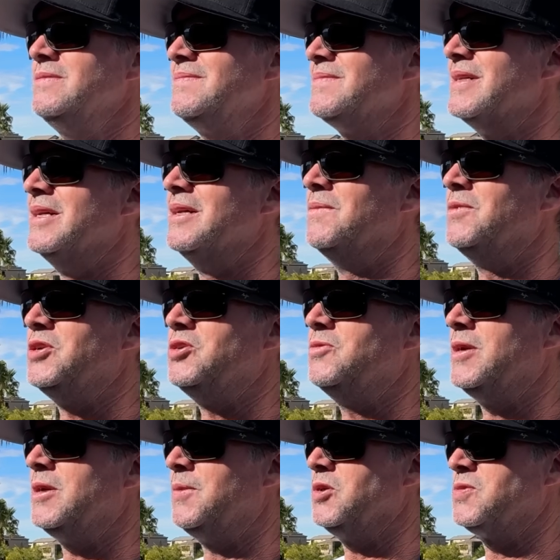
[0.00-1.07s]
Um, we do
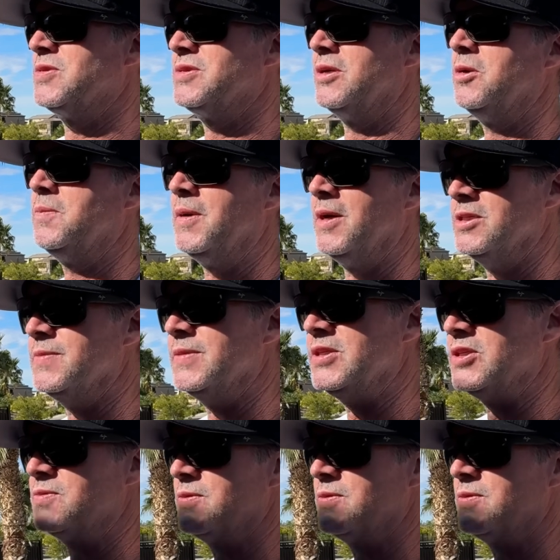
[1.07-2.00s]
make boats with center pods, but this